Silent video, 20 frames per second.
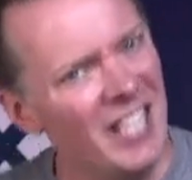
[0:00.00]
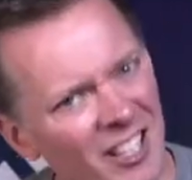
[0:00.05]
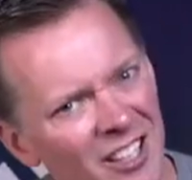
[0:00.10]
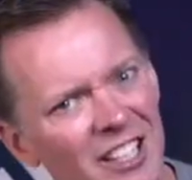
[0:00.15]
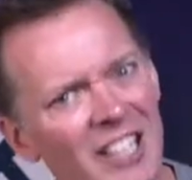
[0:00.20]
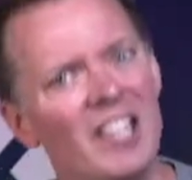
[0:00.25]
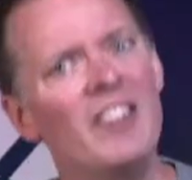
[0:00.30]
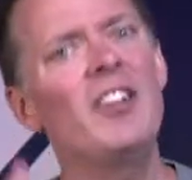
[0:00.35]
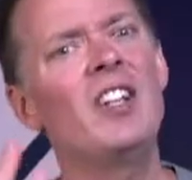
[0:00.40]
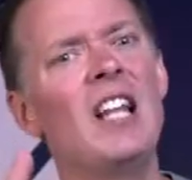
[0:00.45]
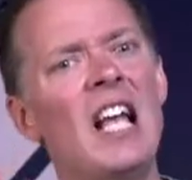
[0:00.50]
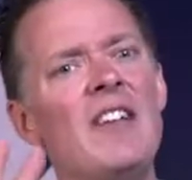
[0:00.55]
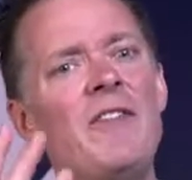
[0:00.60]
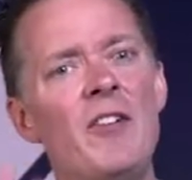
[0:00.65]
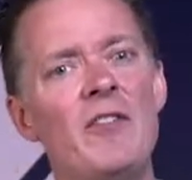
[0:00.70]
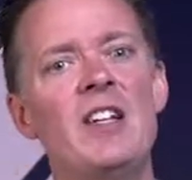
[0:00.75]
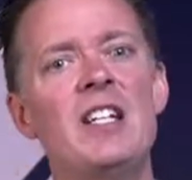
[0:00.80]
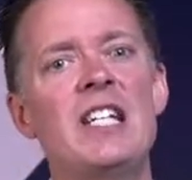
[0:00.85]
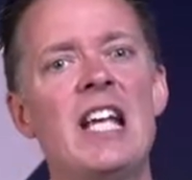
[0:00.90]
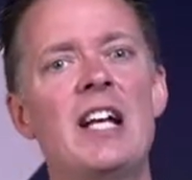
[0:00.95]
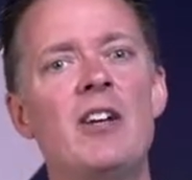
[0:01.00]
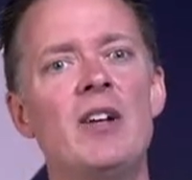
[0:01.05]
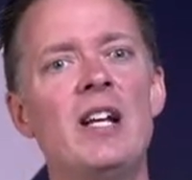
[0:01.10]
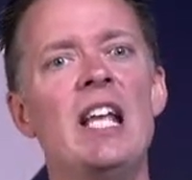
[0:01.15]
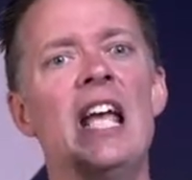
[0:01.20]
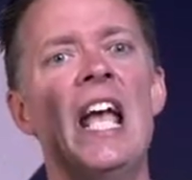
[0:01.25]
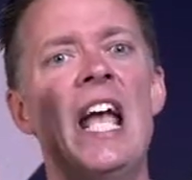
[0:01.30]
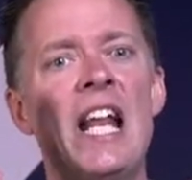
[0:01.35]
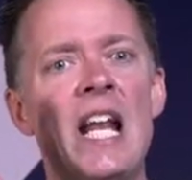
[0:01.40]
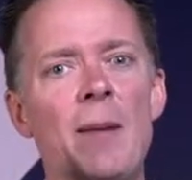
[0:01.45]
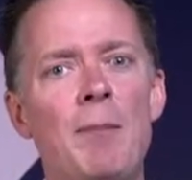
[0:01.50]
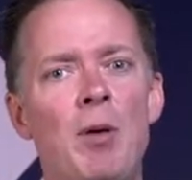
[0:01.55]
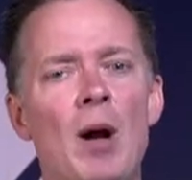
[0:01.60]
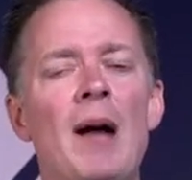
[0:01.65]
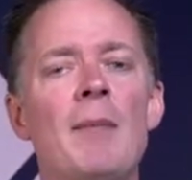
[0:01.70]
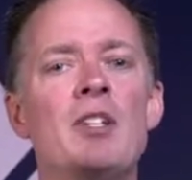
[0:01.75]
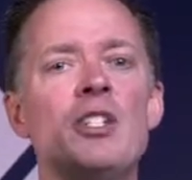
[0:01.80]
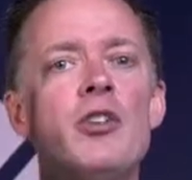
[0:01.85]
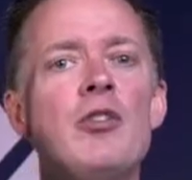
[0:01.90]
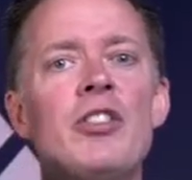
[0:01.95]
to live a life of integrity, and I
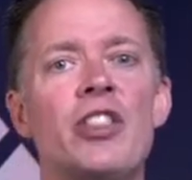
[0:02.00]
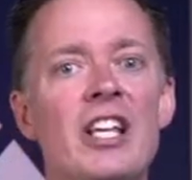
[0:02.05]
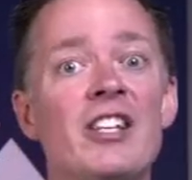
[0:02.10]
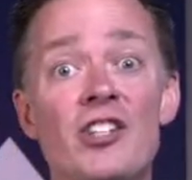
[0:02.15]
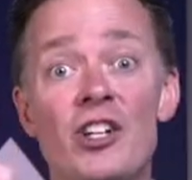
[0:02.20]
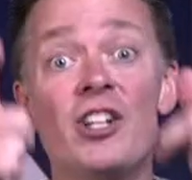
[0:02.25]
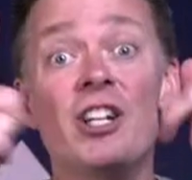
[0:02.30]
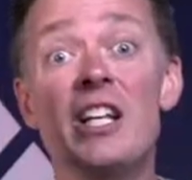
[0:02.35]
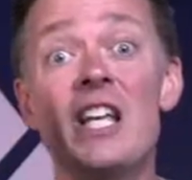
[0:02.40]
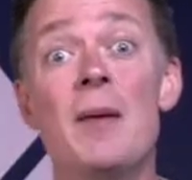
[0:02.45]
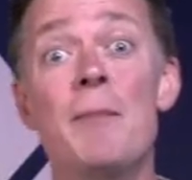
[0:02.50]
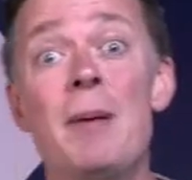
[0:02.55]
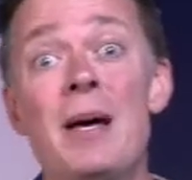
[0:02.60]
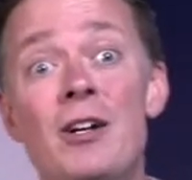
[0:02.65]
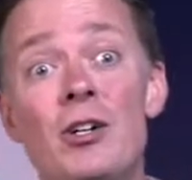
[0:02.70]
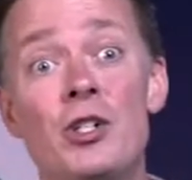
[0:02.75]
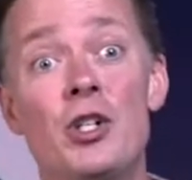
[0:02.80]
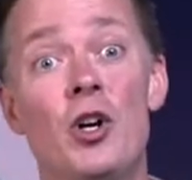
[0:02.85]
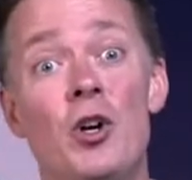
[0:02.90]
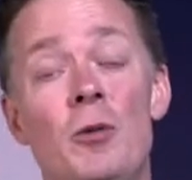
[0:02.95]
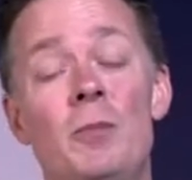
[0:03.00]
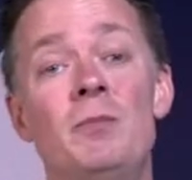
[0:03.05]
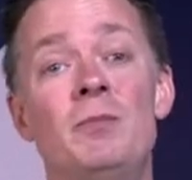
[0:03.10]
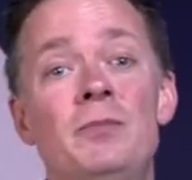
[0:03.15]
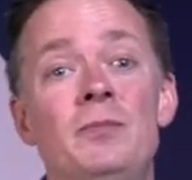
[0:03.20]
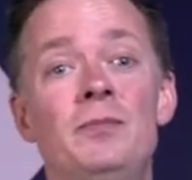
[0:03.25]
promise you, things are going to get better, Job.